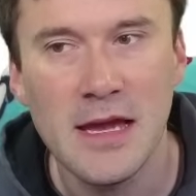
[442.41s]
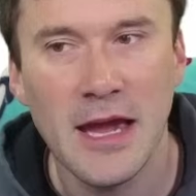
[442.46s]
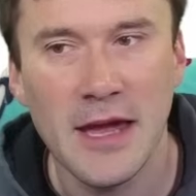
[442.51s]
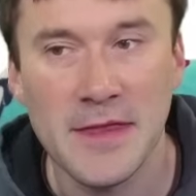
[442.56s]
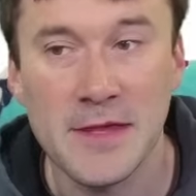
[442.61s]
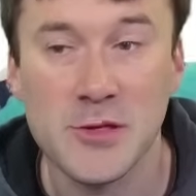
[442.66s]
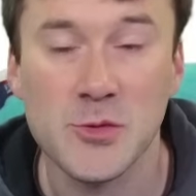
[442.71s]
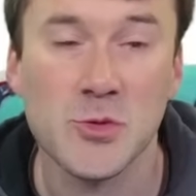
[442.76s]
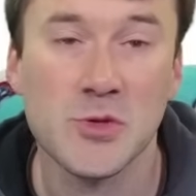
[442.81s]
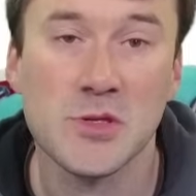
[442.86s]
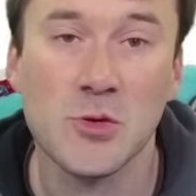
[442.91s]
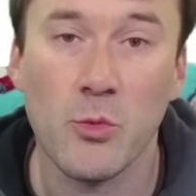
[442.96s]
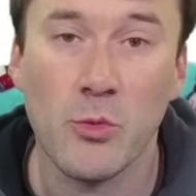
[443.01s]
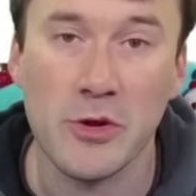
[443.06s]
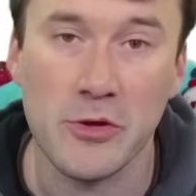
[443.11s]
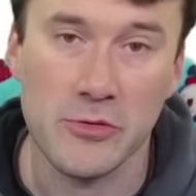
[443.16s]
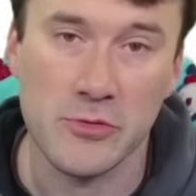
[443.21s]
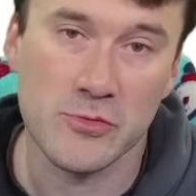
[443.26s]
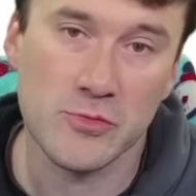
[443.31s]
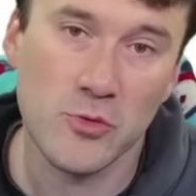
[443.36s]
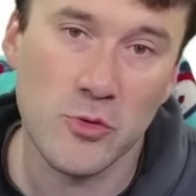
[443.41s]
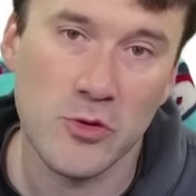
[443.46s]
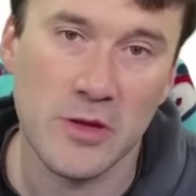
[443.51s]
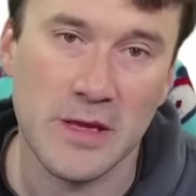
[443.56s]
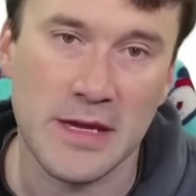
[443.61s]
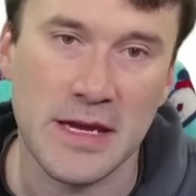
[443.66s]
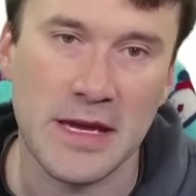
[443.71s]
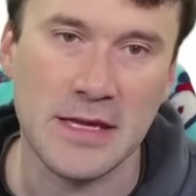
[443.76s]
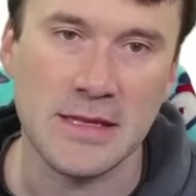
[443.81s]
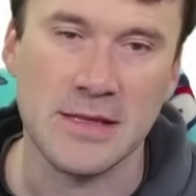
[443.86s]
And this was a weird
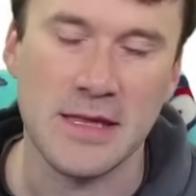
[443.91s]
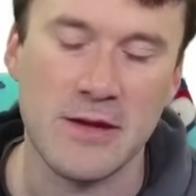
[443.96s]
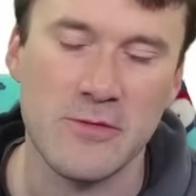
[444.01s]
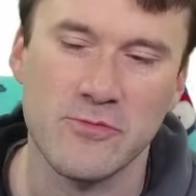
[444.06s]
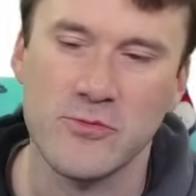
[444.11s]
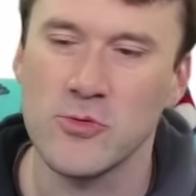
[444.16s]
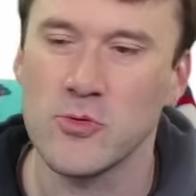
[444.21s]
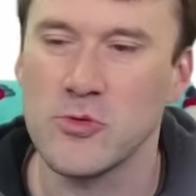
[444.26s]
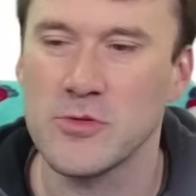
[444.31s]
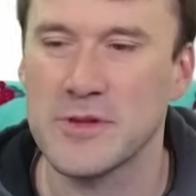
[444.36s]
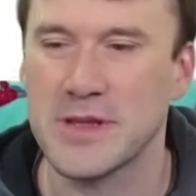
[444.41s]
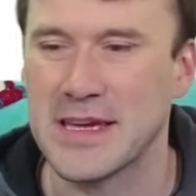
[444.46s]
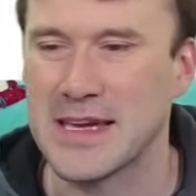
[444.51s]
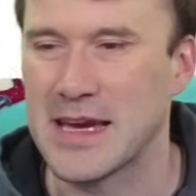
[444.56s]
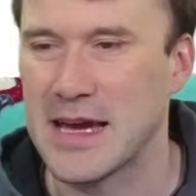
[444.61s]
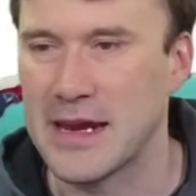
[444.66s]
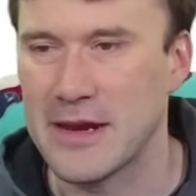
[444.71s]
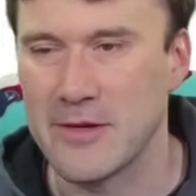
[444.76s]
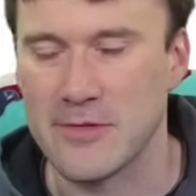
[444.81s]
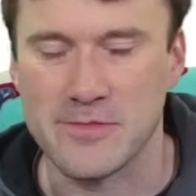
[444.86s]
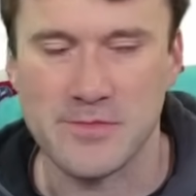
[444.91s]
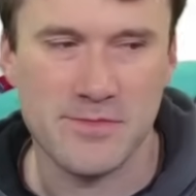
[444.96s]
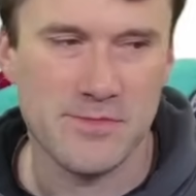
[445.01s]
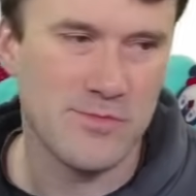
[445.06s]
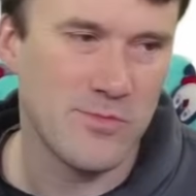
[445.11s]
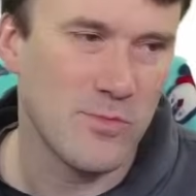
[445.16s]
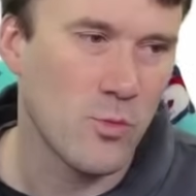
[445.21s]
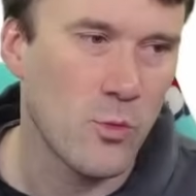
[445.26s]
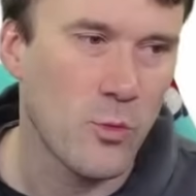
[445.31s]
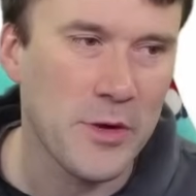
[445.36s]
ruling. And they ruled like kind of
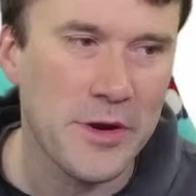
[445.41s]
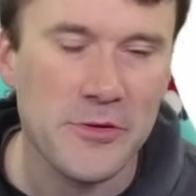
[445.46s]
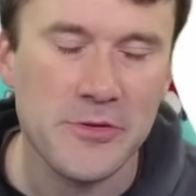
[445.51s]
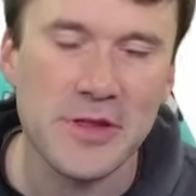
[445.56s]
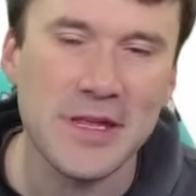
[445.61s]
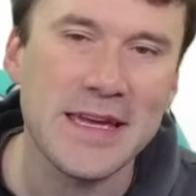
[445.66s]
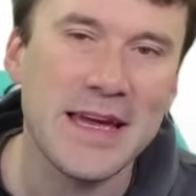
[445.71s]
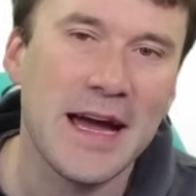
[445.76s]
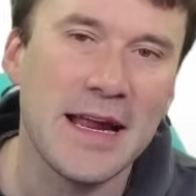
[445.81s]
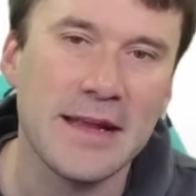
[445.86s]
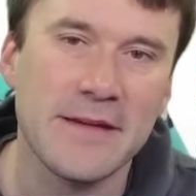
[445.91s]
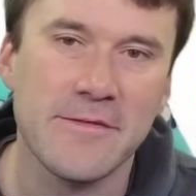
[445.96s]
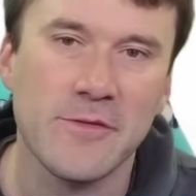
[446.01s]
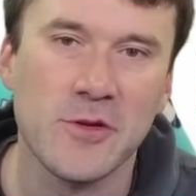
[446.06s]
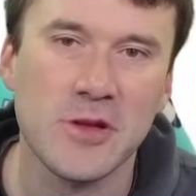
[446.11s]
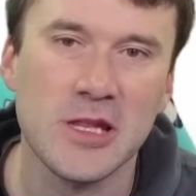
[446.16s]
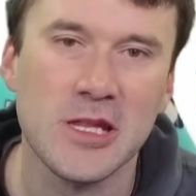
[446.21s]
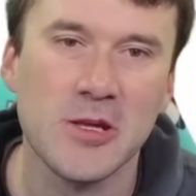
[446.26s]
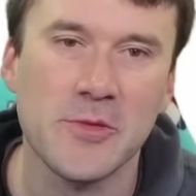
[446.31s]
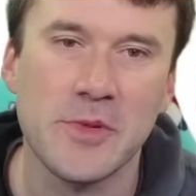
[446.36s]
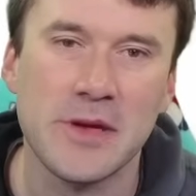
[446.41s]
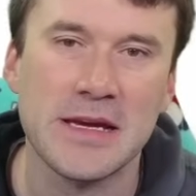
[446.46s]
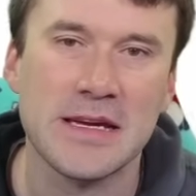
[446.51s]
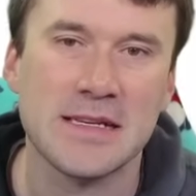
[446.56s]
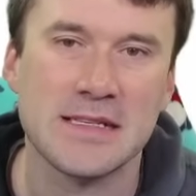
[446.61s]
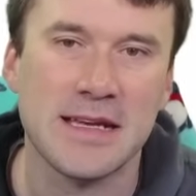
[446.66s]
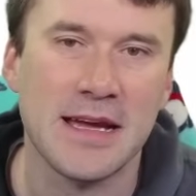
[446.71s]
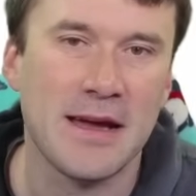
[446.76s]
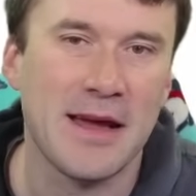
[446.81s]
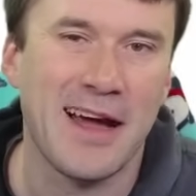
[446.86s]
weirdly on it for a little bit
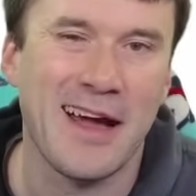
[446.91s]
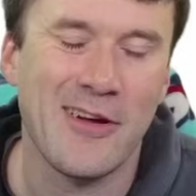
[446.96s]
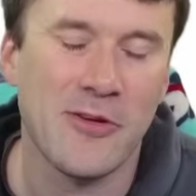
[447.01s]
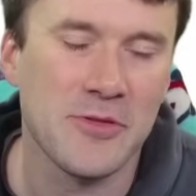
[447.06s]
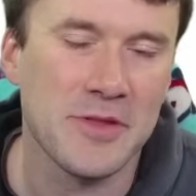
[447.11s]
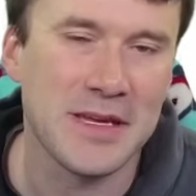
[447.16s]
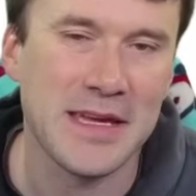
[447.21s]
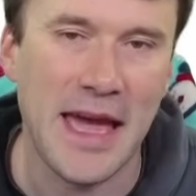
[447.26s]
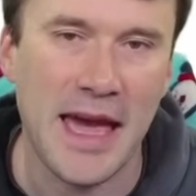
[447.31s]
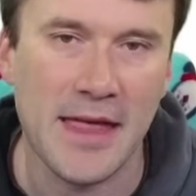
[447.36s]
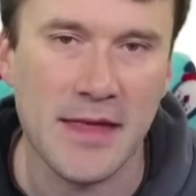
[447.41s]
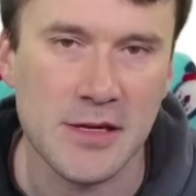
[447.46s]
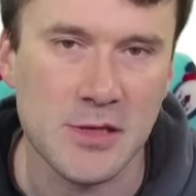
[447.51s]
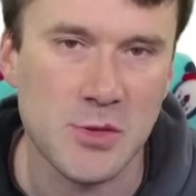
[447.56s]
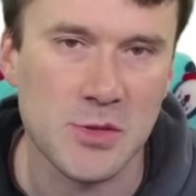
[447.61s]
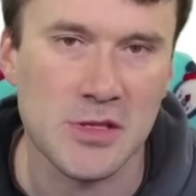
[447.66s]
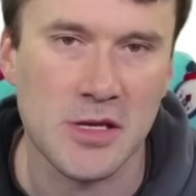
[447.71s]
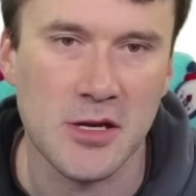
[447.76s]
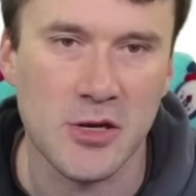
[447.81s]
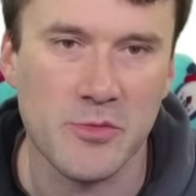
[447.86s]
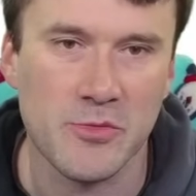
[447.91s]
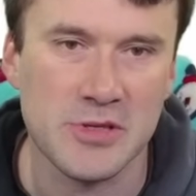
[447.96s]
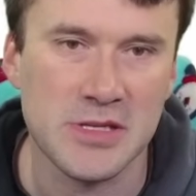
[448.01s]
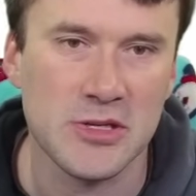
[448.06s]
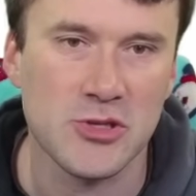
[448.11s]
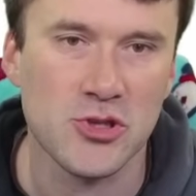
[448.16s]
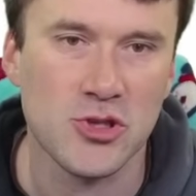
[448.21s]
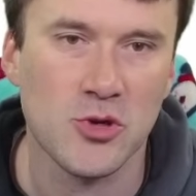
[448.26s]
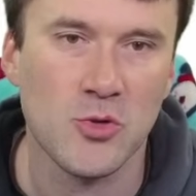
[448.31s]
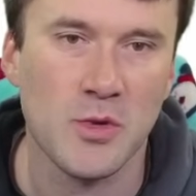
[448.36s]
because I, I don't think Alex was one hundred
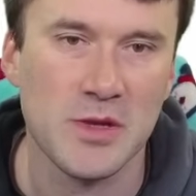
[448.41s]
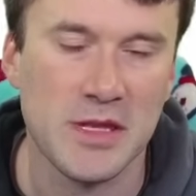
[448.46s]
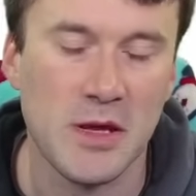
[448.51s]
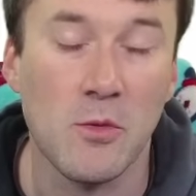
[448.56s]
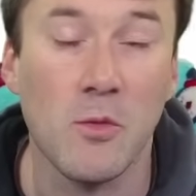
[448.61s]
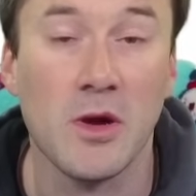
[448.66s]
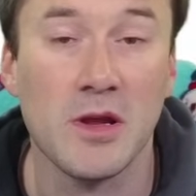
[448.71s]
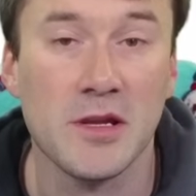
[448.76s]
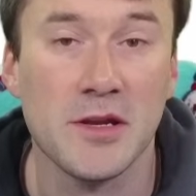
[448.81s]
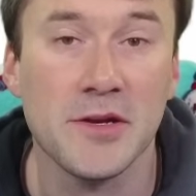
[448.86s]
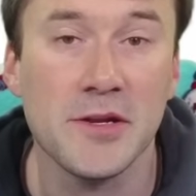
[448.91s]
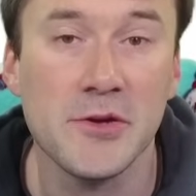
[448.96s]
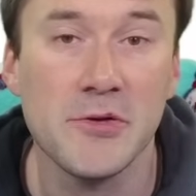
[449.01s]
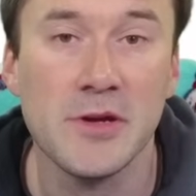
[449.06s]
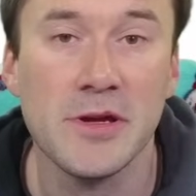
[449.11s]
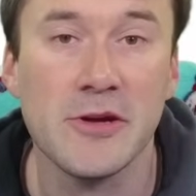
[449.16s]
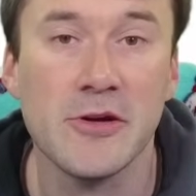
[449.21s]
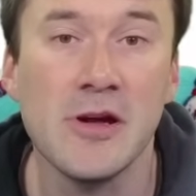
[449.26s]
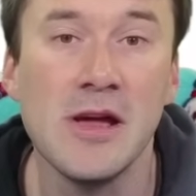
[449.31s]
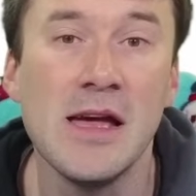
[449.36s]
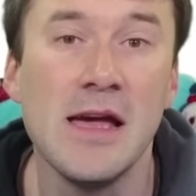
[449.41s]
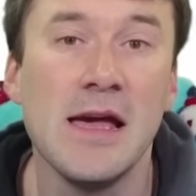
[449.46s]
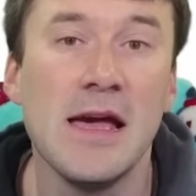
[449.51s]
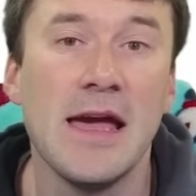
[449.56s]
percent sure what they wanted to do here.